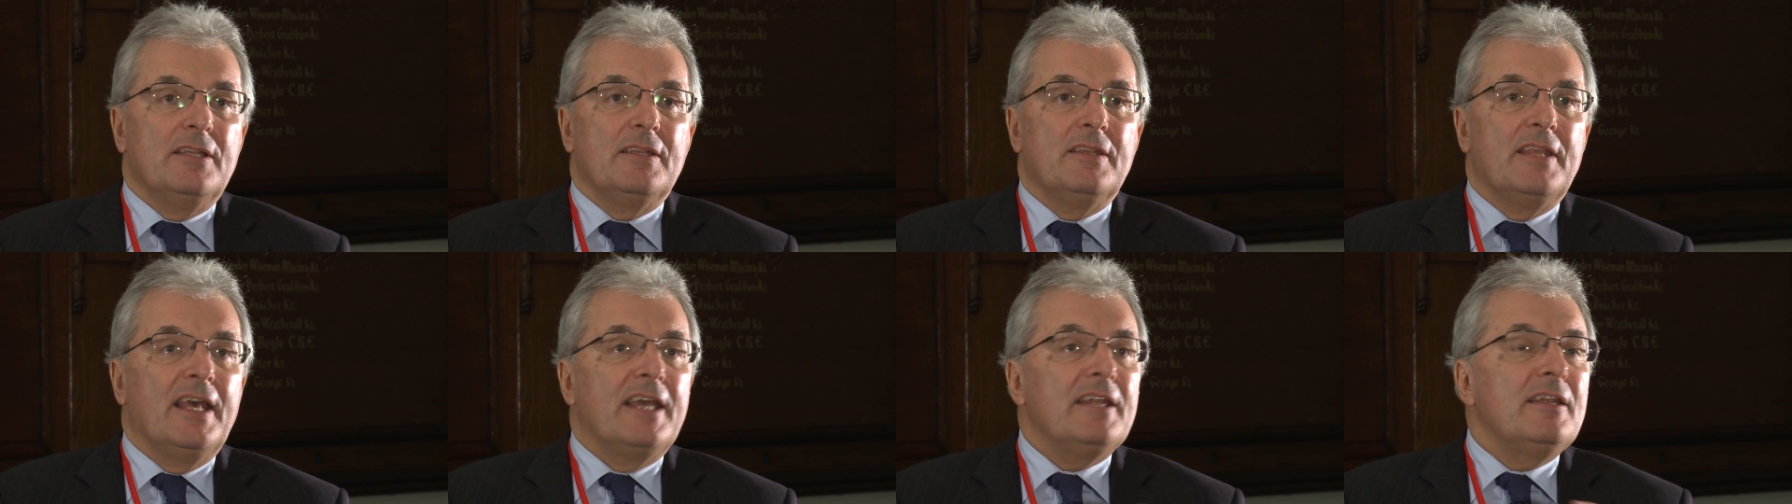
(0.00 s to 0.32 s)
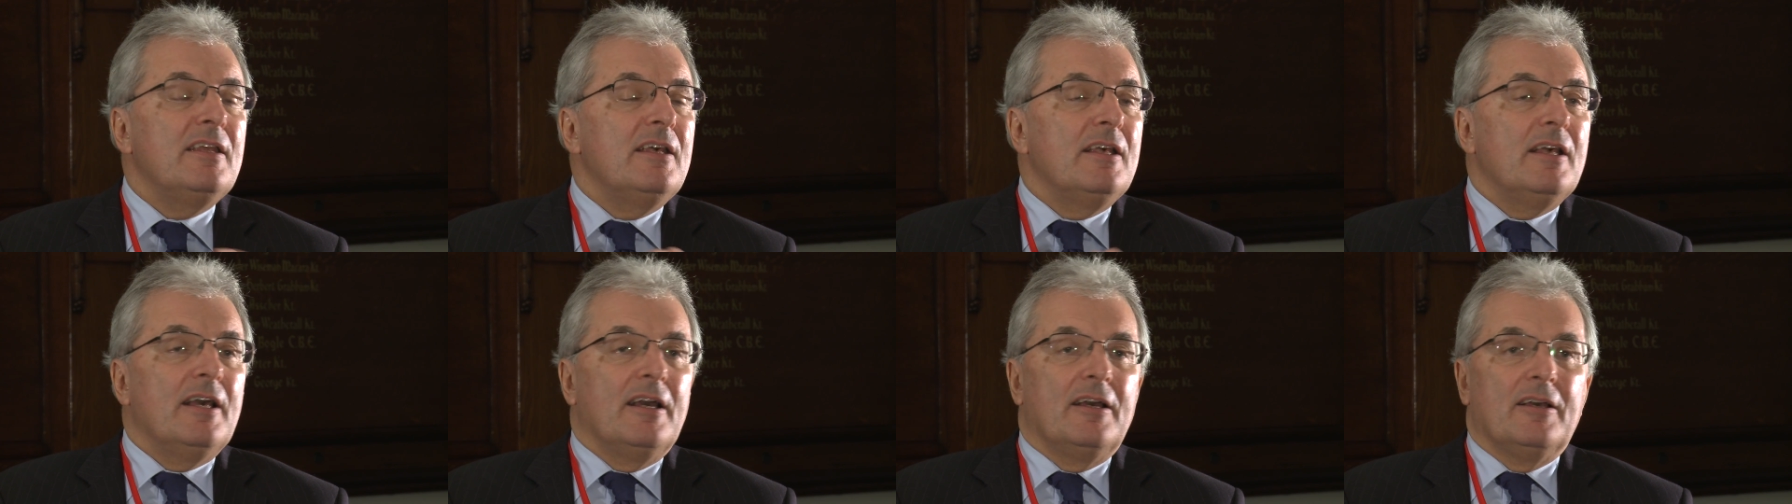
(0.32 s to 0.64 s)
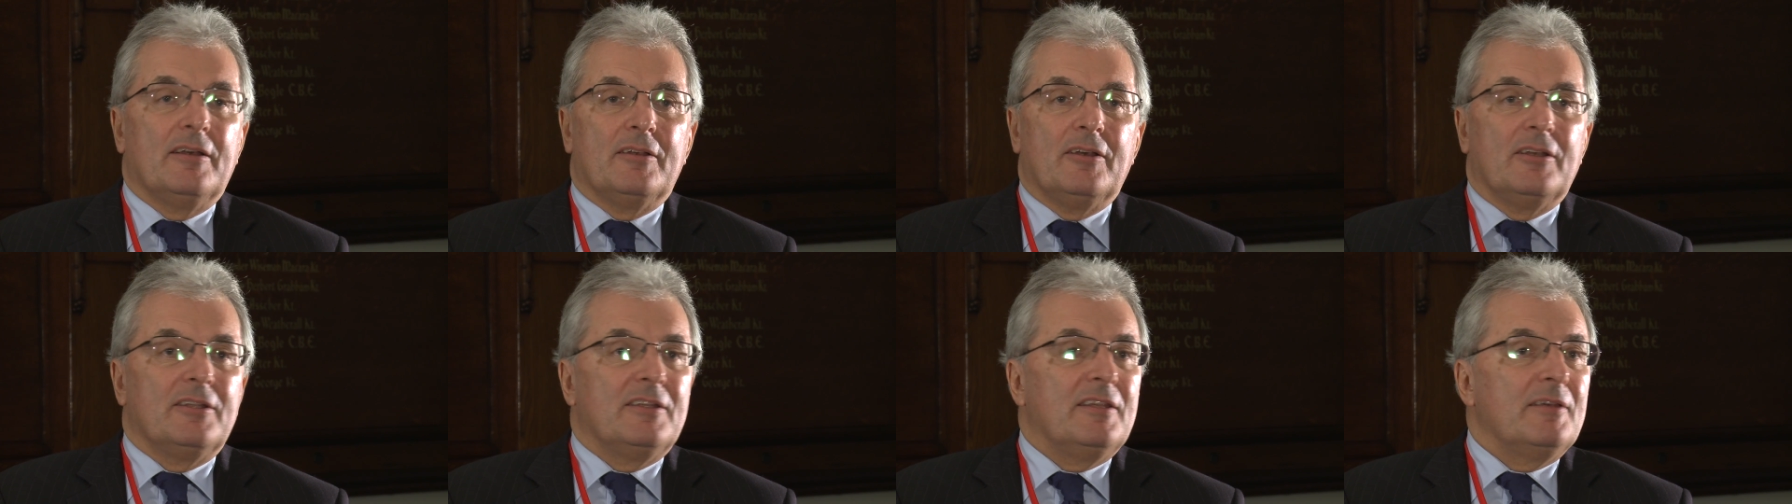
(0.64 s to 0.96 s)
then
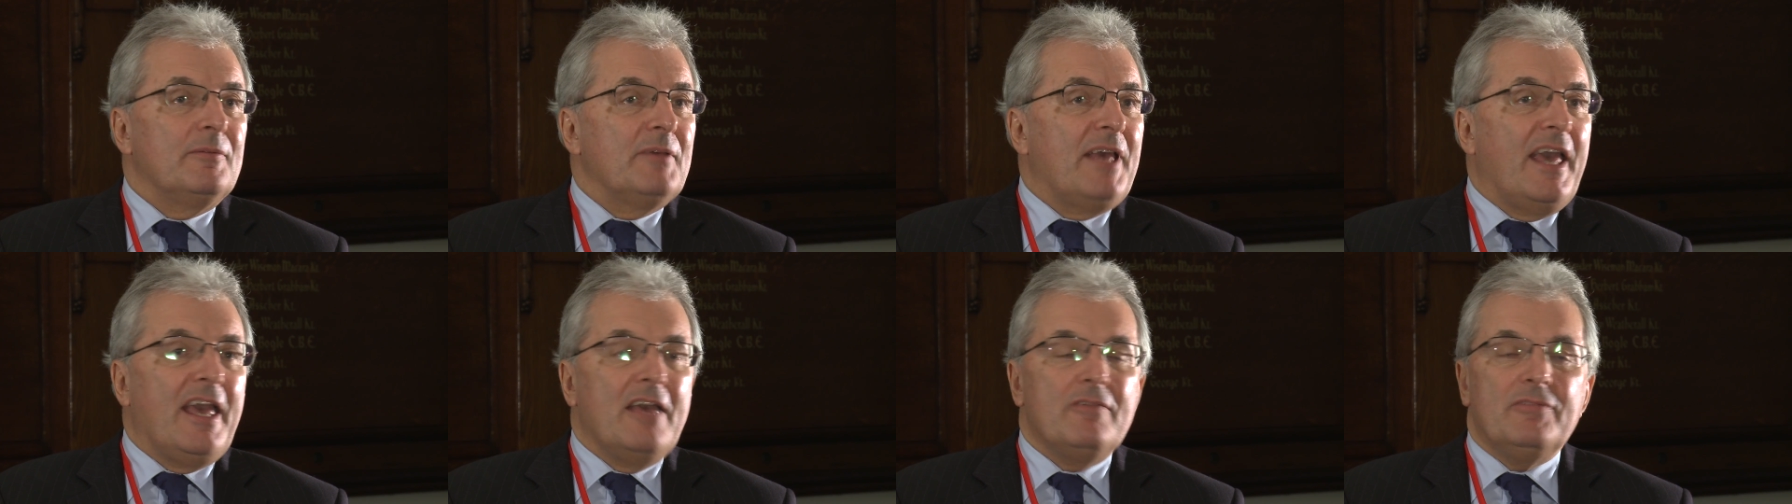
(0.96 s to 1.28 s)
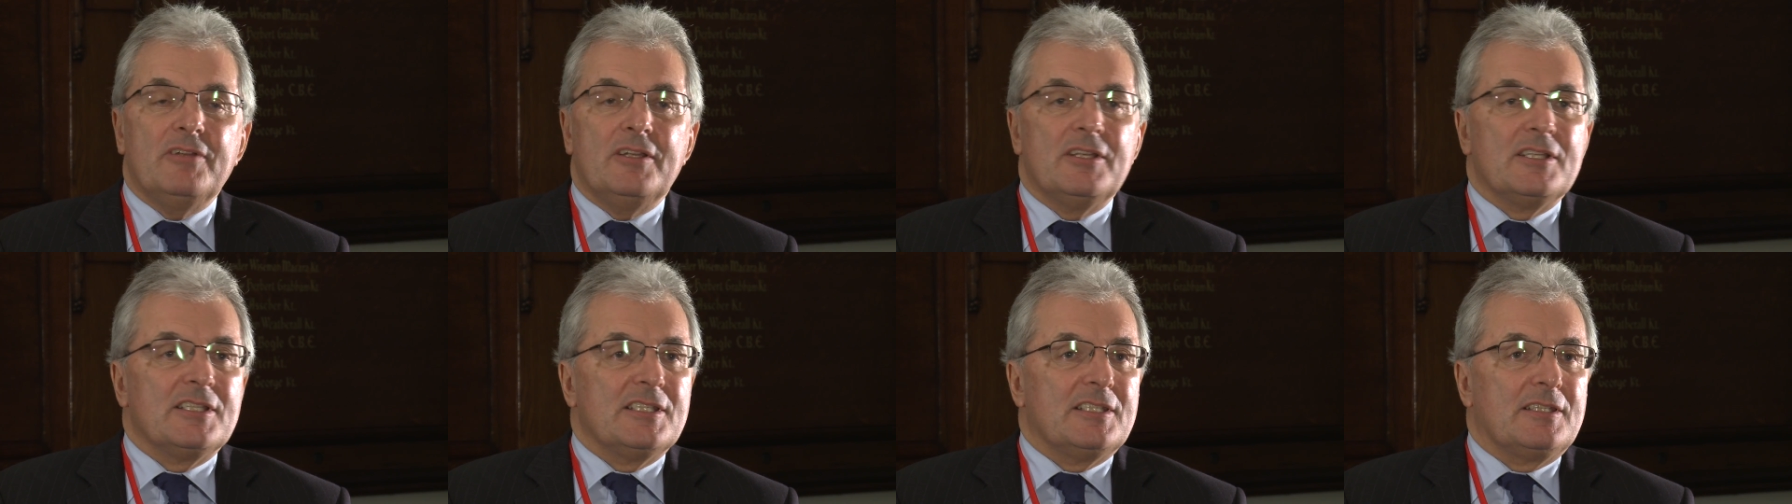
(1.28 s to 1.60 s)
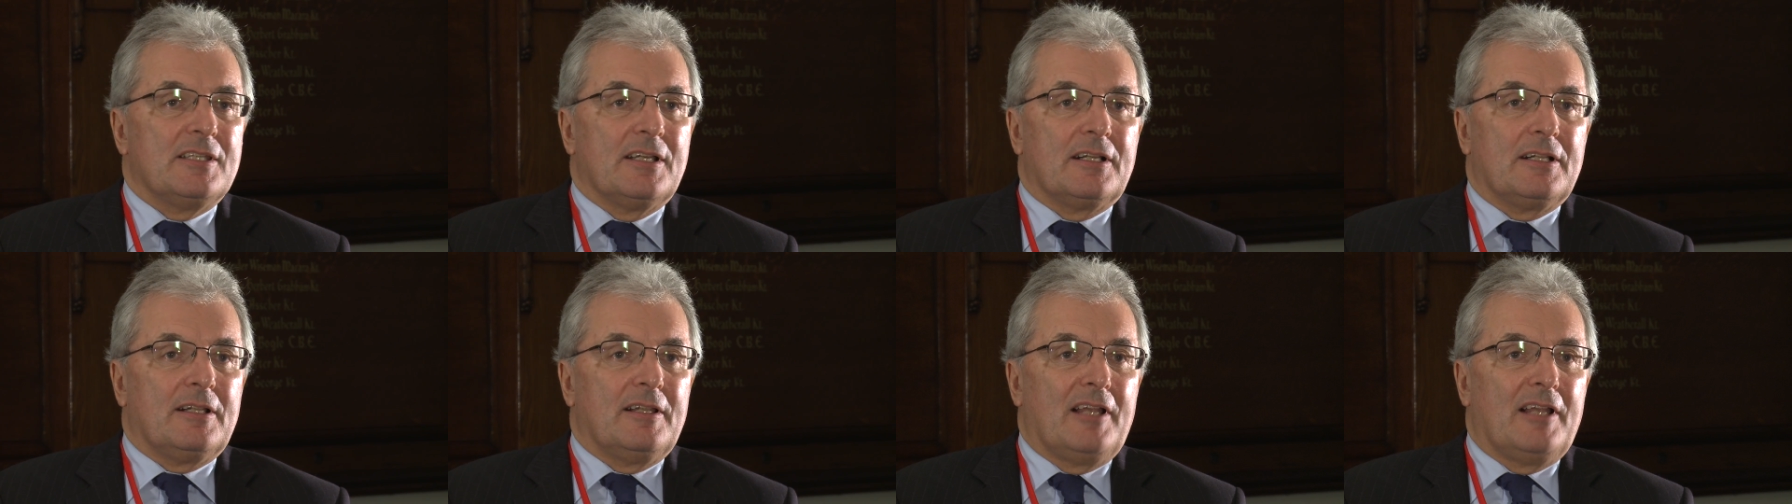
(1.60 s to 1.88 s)
uh, the evidence that